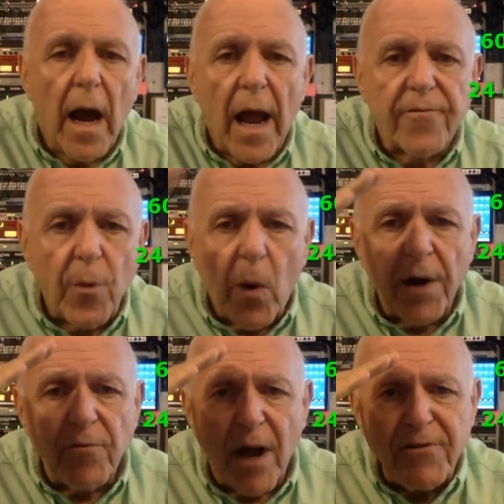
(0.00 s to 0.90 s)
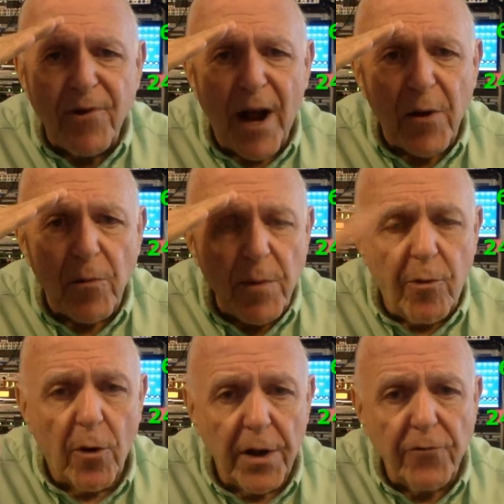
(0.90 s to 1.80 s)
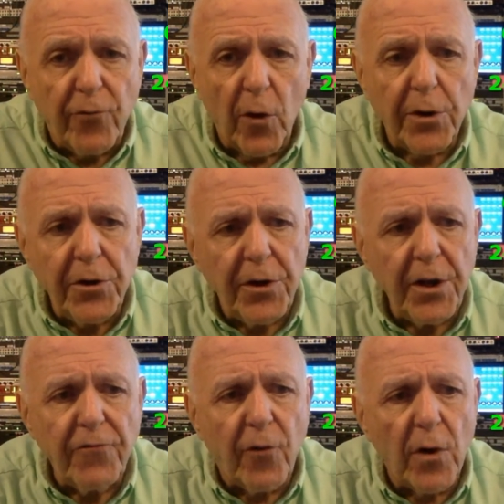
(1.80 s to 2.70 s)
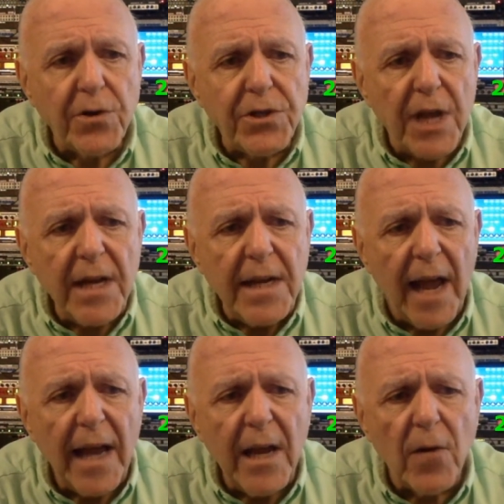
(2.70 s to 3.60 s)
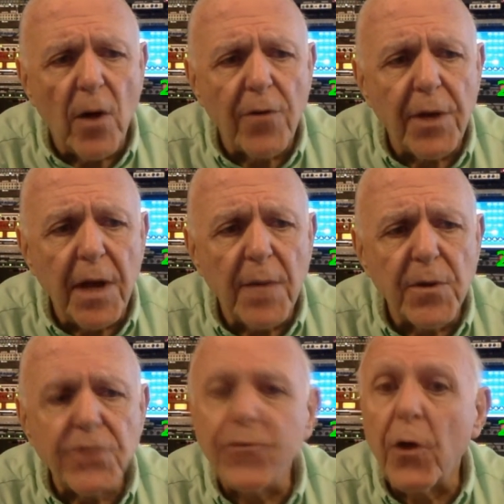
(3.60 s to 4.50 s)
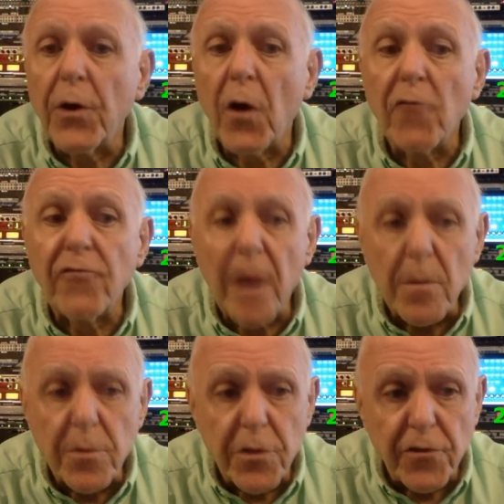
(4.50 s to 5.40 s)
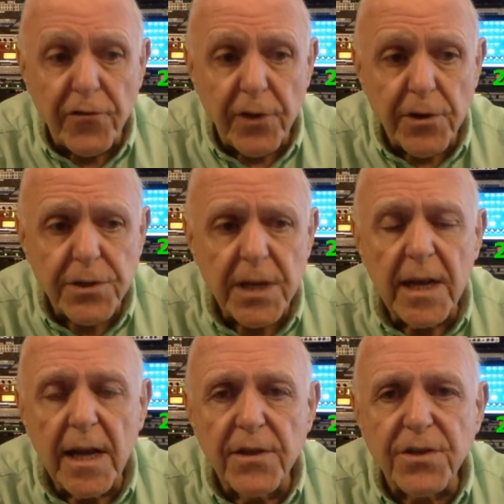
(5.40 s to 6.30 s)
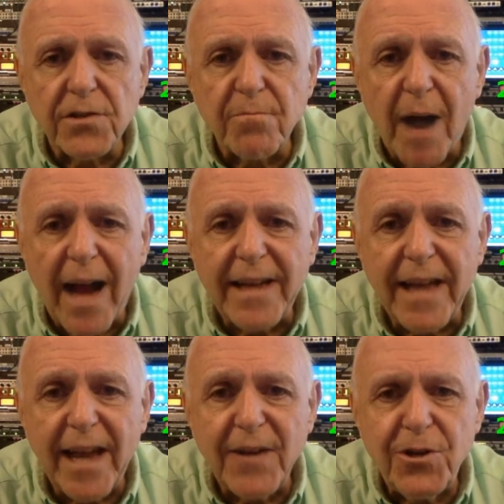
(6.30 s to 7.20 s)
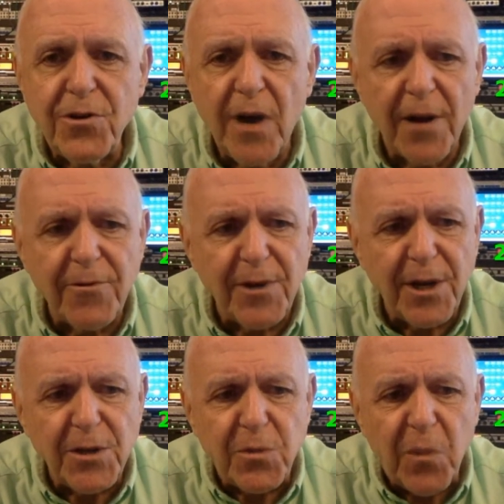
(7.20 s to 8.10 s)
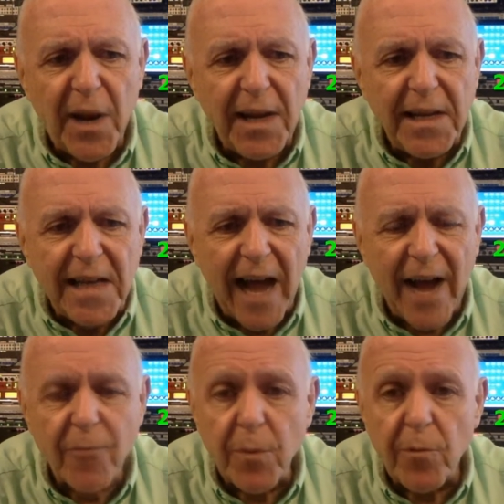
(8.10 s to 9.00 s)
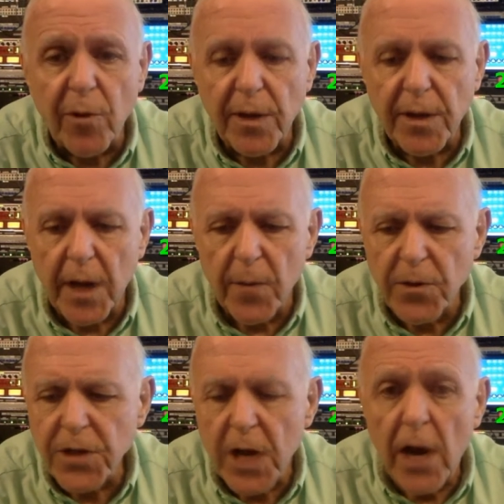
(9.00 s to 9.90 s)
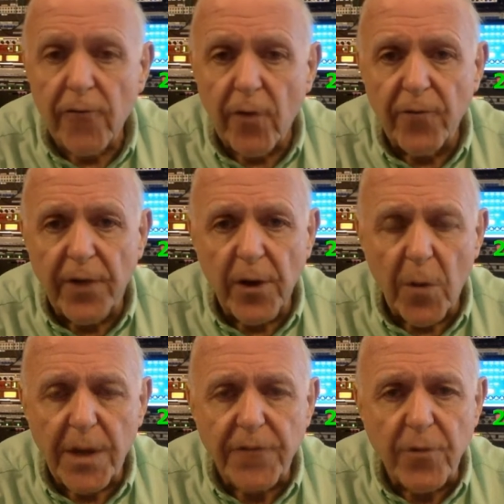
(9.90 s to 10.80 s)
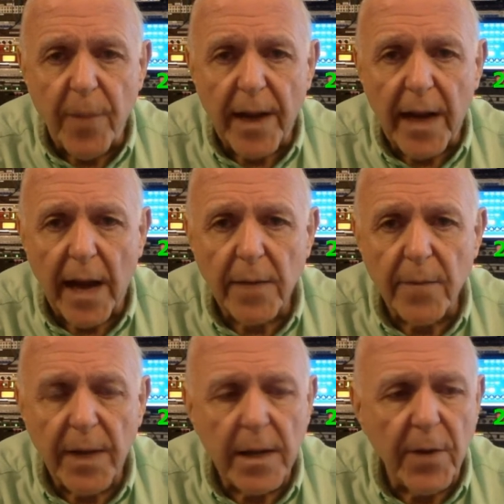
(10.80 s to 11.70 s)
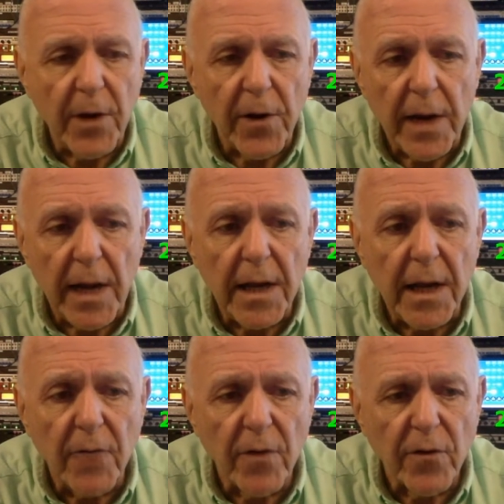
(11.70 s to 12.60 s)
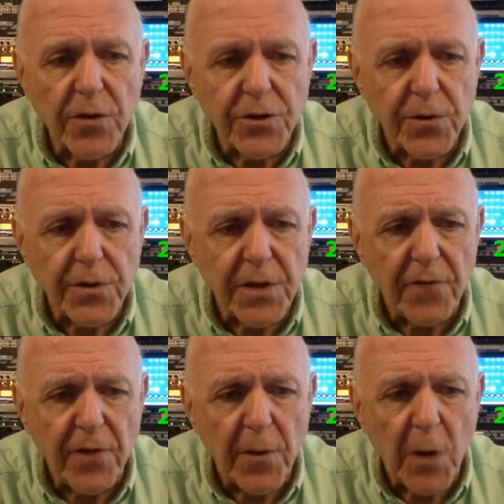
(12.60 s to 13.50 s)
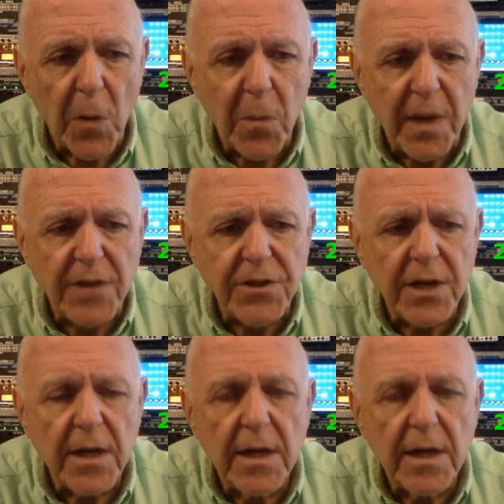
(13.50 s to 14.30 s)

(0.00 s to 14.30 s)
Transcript: Hi everyone, Ron Crider reporting for duty for Sunday. Here are the numbers for November the 1st. This is my day 229, reporting the numbers from Vero Beach, from my condominium here at Indian River Shores at Vero Beach,